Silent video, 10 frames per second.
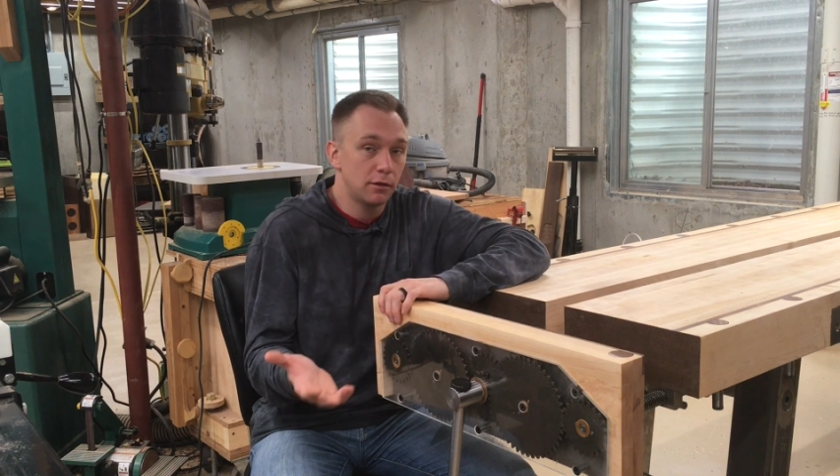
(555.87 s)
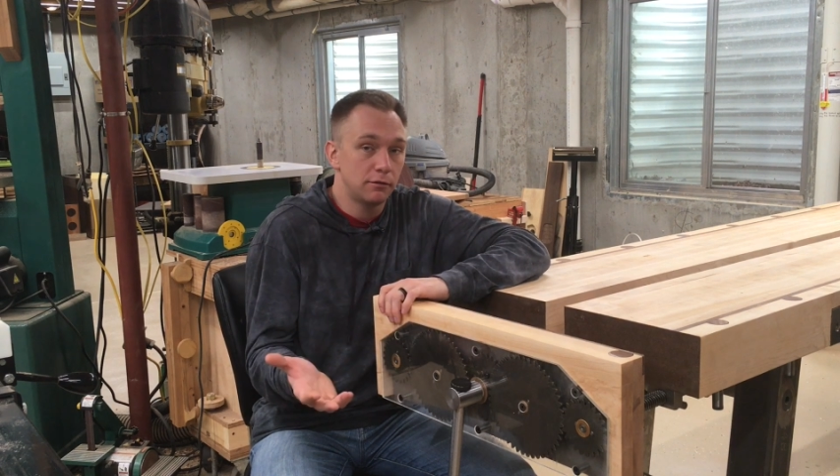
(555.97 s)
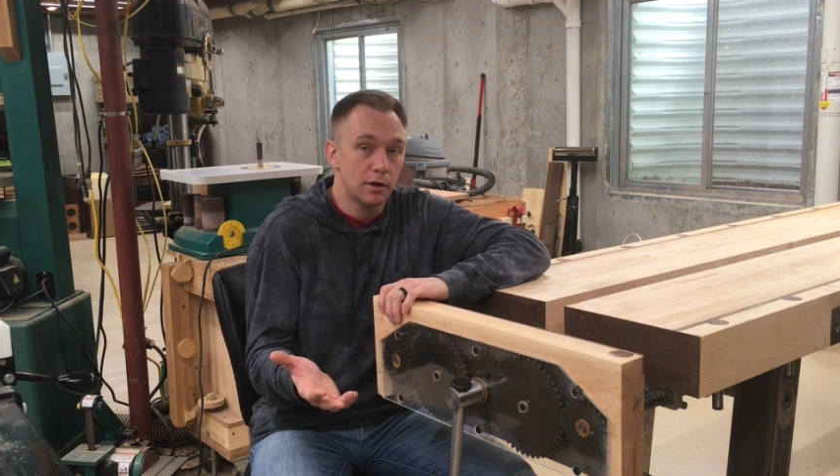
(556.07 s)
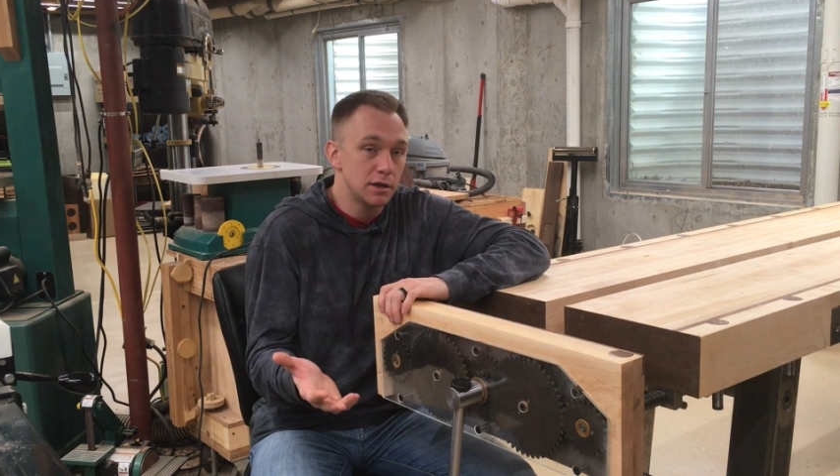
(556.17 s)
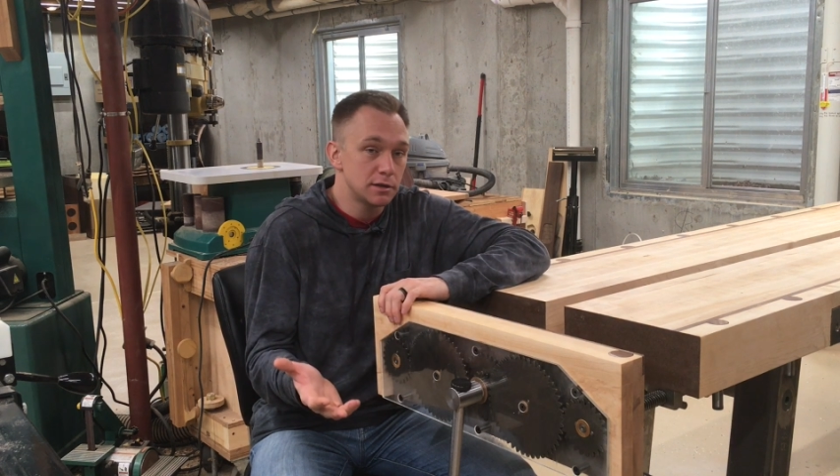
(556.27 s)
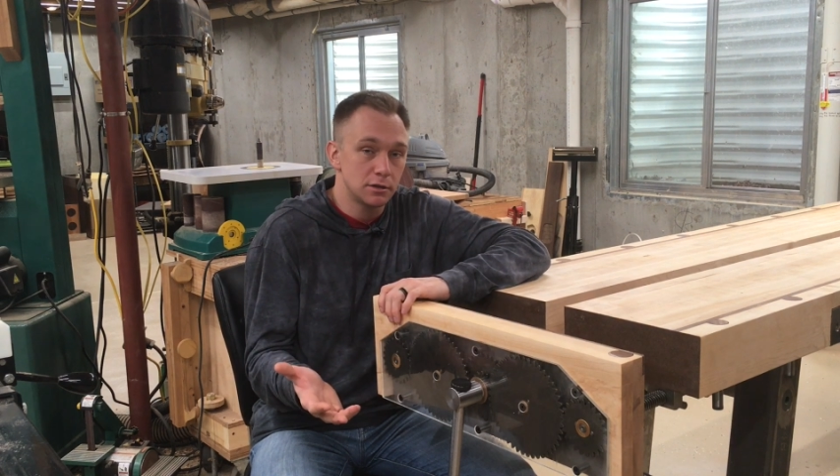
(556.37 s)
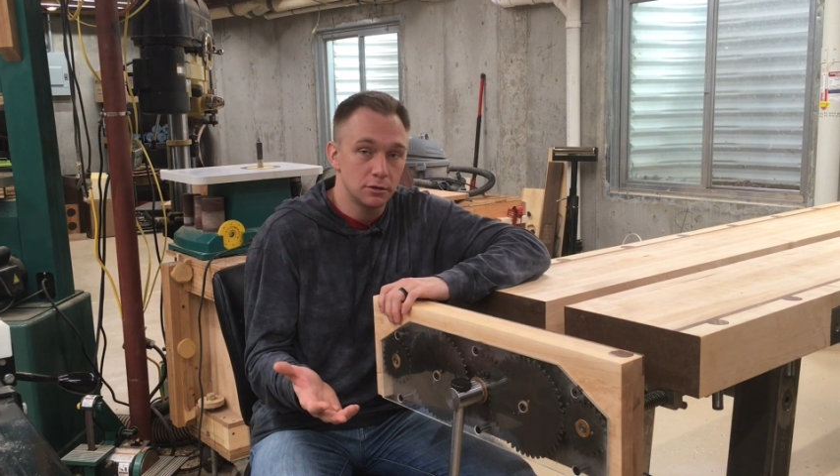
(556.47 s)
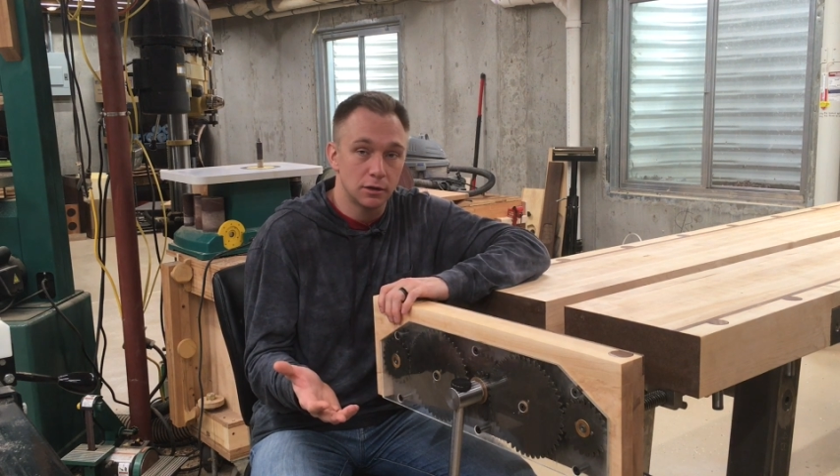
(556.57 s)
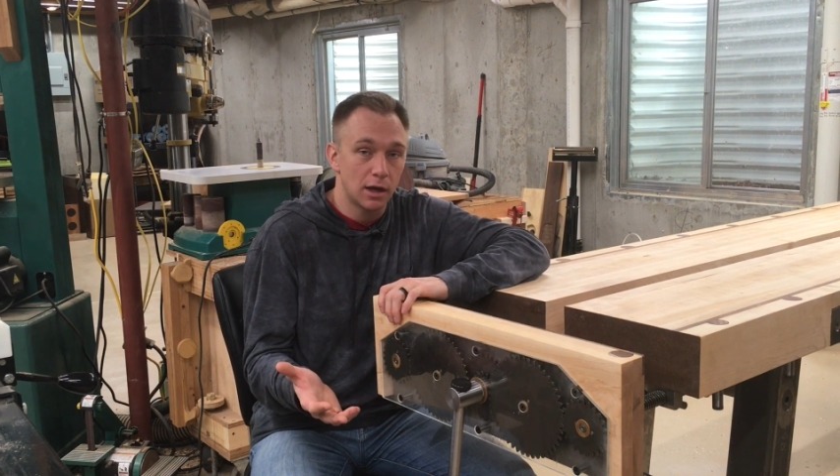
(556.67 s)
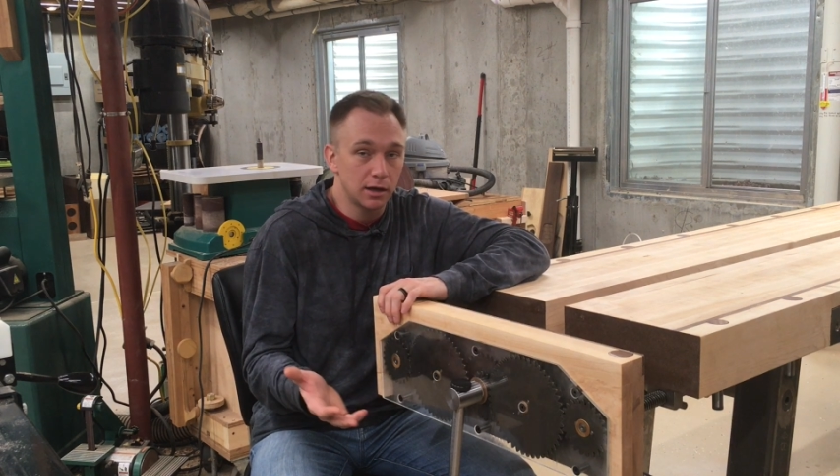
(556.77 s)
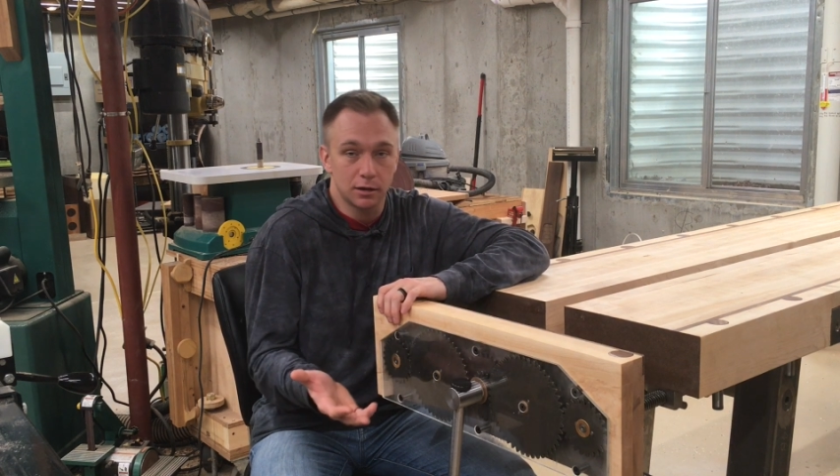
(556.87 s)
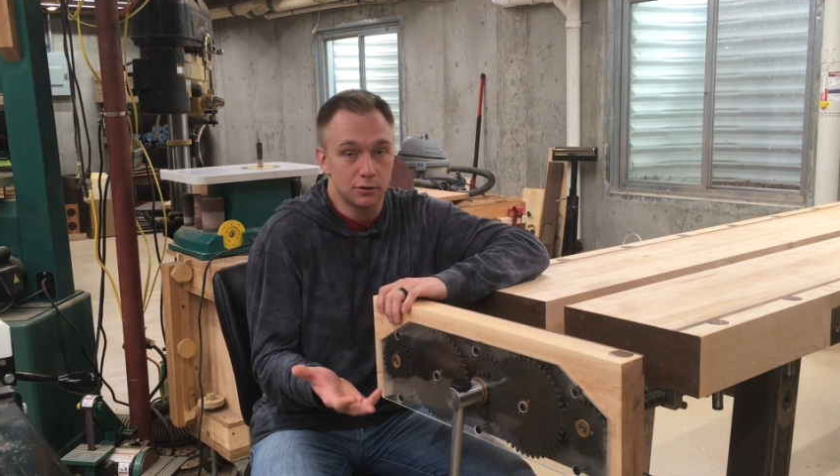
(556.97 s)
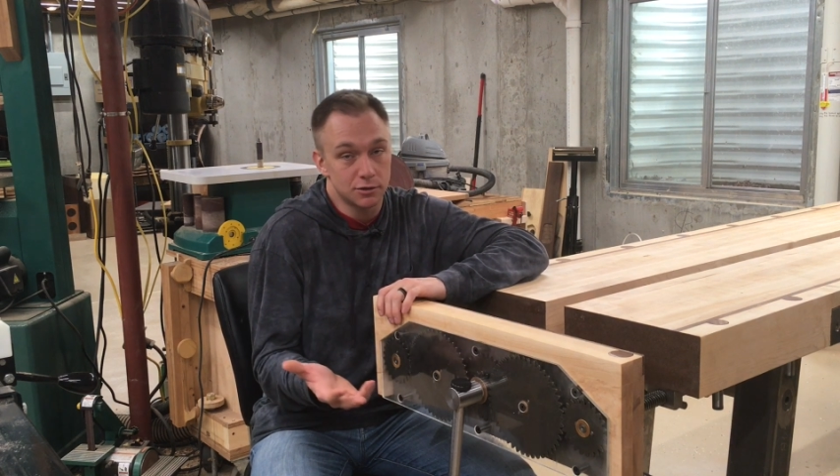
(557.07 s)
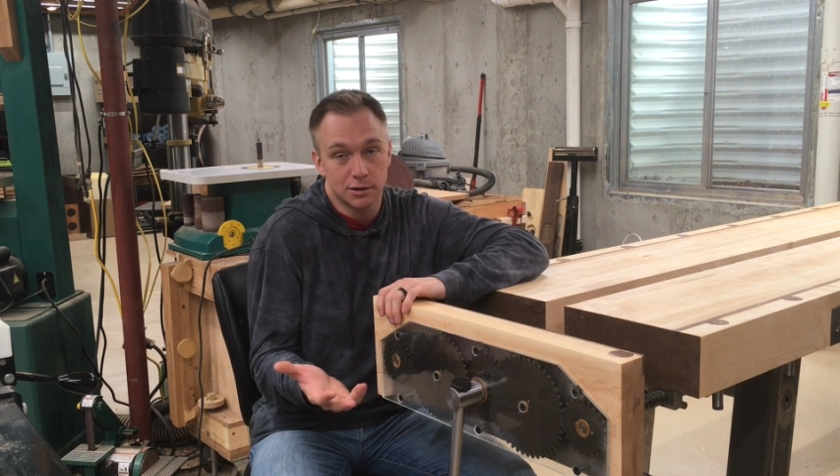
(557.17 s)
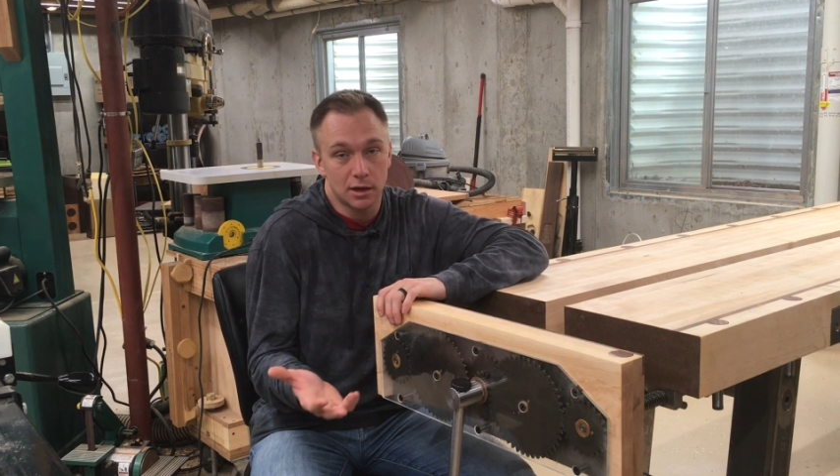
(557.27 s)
a vise that you like and you're just